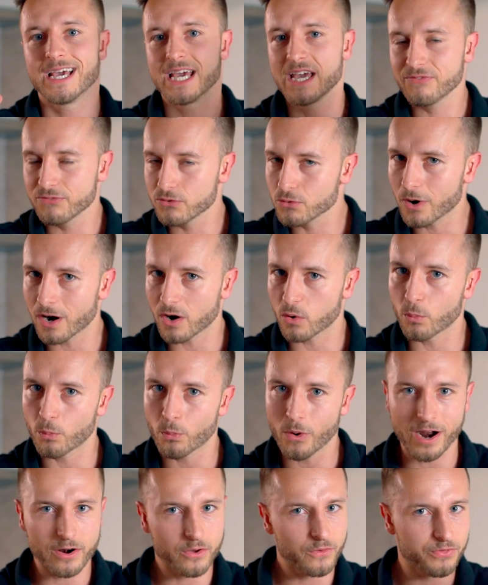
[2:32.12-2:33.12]
If you are
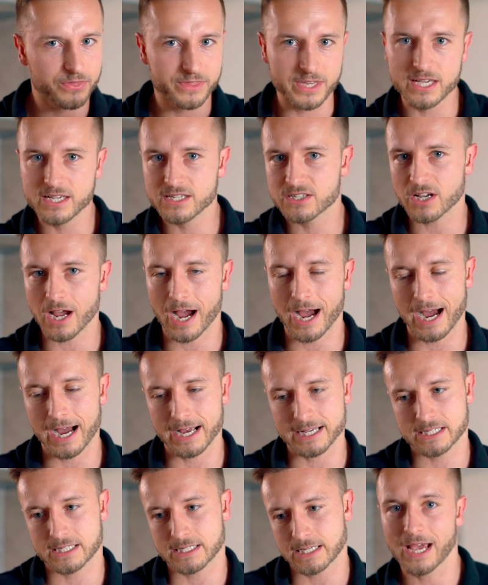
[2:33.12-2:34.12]
one of these
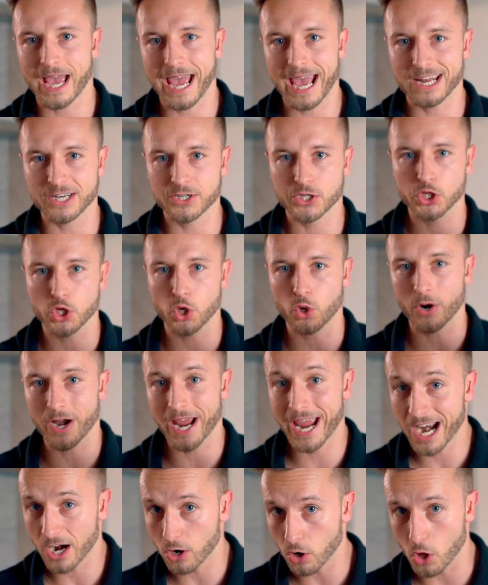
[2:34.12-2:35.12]
guys and your
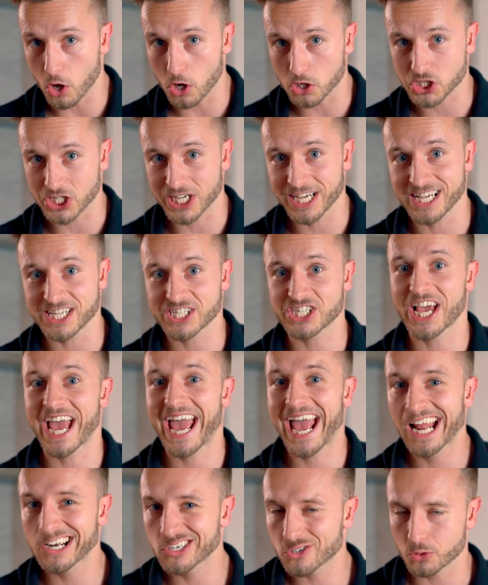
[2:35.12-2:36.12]
hair loss is
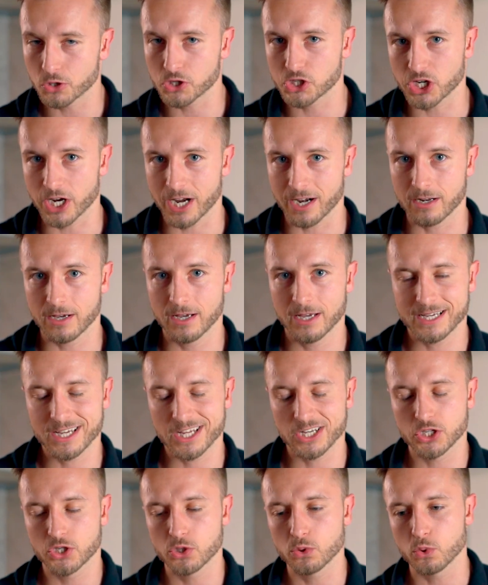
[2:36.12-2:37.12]
androgen
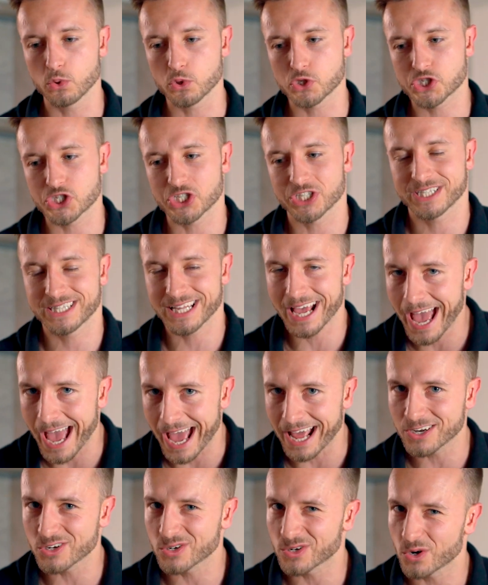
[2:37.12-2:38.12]
induced,
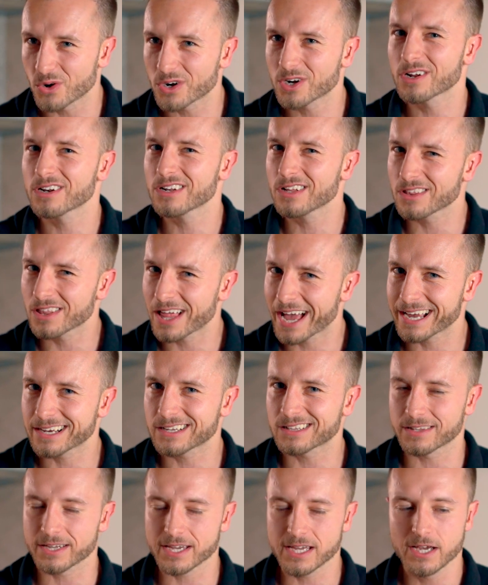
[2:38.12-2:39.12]
then you're going to
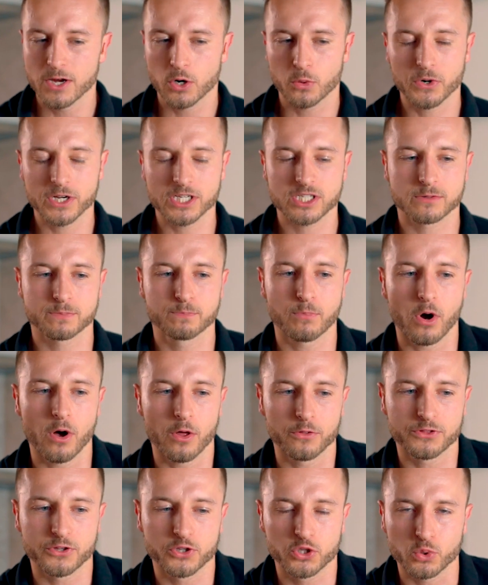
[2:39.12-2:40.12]
likely
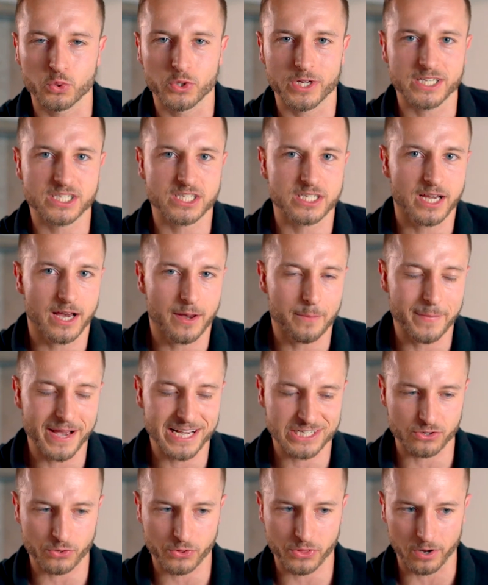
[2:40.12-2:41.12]
respond to this
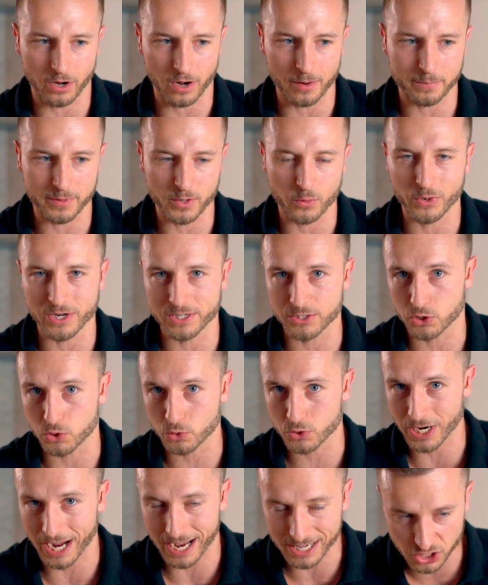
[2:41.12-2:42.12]
mesotherapy with
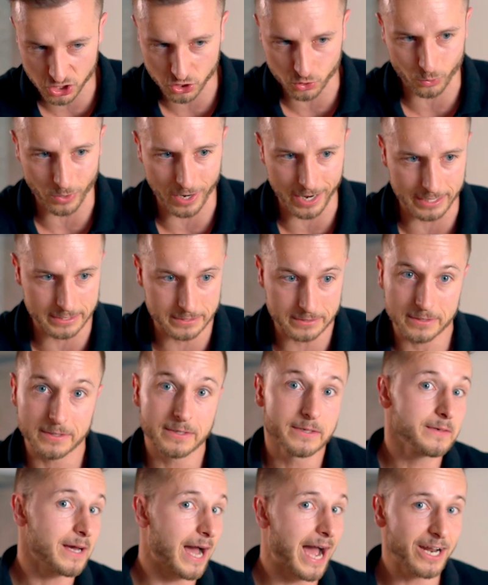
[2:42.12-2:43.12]
Dutasteride.
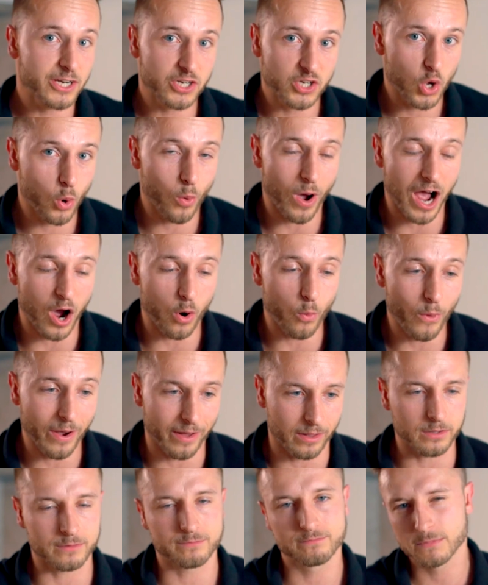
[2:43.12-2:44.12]
I don't know how
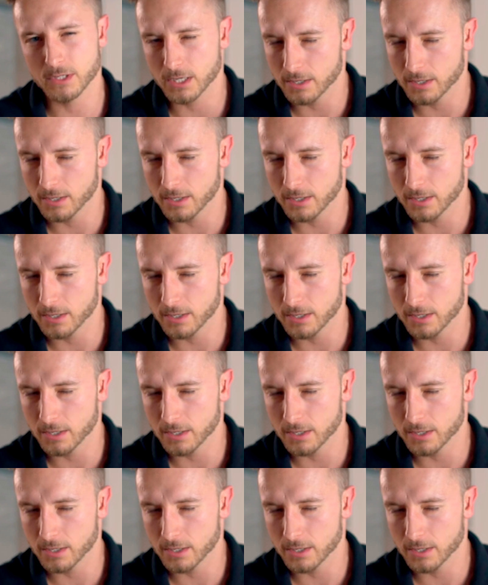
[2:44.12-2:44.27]
well.